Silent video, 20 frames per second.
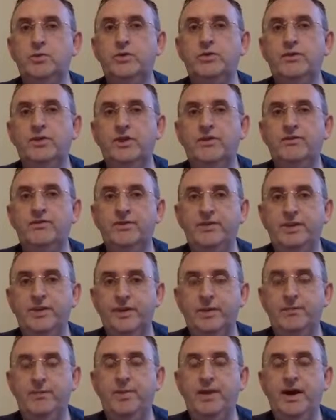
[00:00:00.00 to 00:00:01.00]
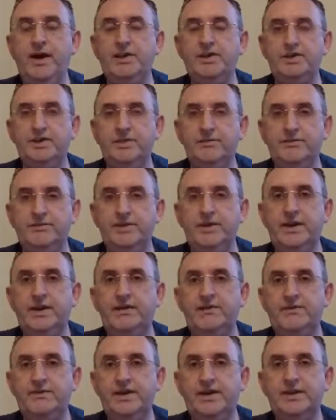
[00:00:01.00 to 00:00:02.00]
with love and compassion and
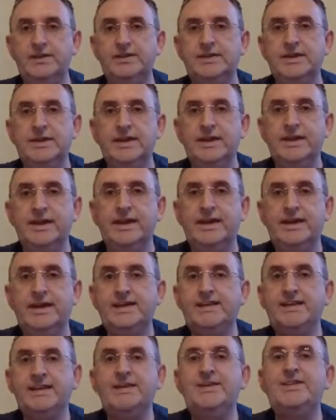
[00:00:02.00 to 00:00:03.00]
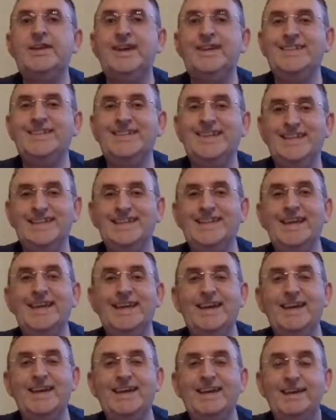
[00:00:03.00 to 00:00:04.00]
forgiveness, because it's
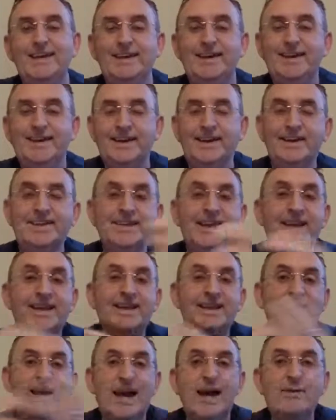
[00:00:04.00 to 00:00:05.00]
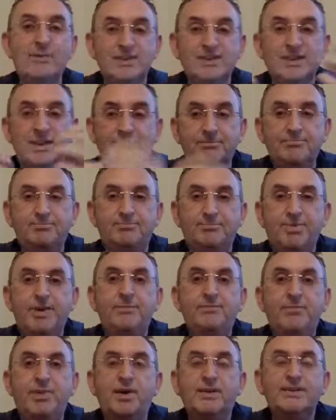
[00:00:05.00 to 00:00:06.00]
like them. It's like
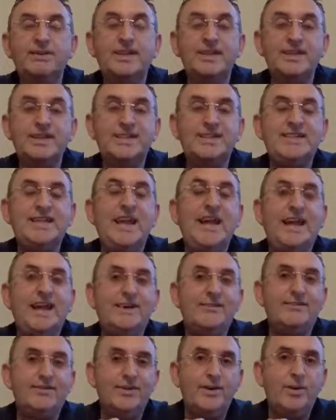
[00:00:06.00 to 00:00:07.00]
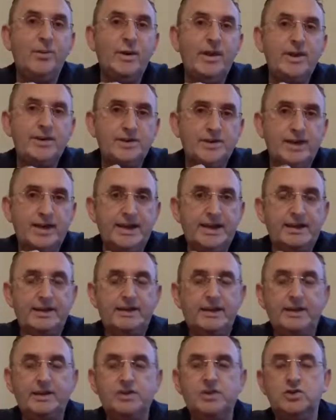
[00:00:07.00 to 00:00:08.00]
being burned at the stake for a witch kind of
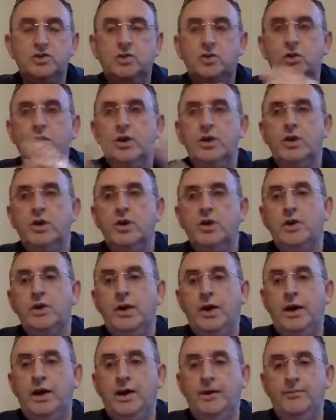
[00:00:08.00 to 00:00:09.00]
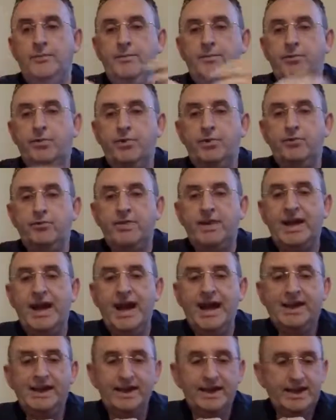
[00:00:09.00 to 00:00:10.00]
thing. So the
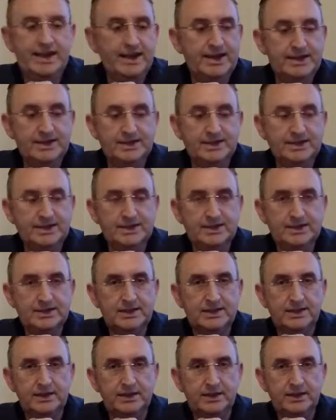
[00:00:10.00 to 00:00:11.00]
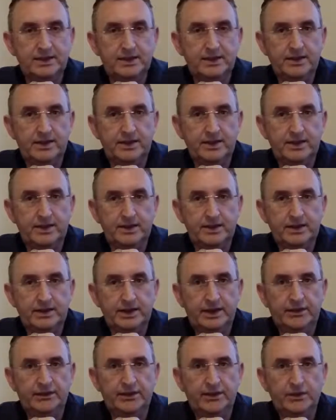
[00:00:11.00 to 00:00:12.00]
reality is that
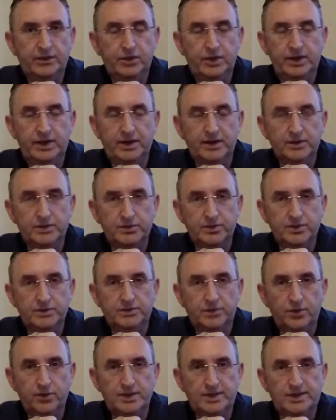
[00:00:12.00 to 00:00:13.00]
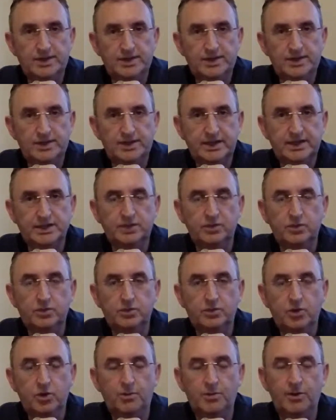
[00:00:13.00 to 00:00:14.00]
even if you hear those voices and things, they
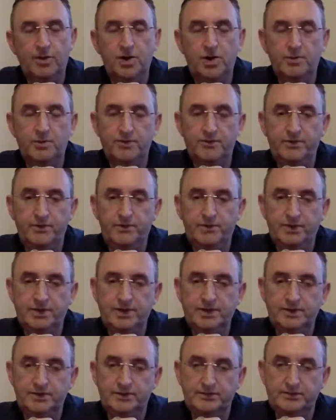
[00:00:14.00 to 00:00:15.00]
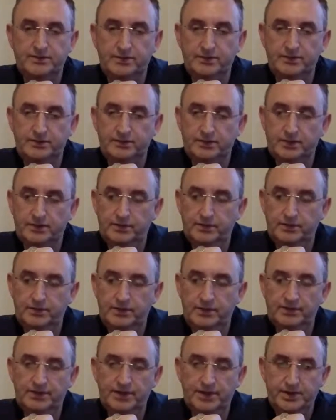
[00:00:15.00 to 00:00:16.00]
will not be coming of a place of
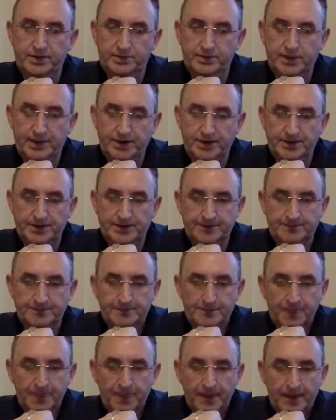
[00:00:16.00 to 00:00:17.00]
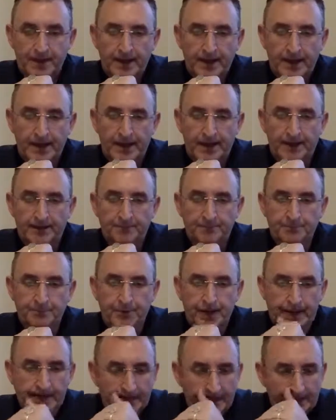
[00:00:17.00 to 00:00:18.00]
love and compassion.
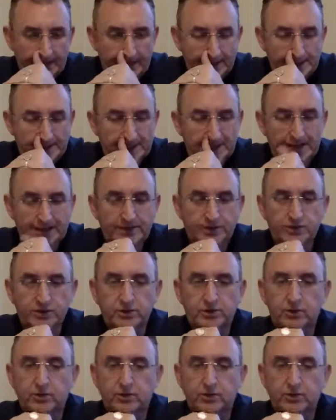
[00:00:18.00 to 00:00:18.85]
And like I said,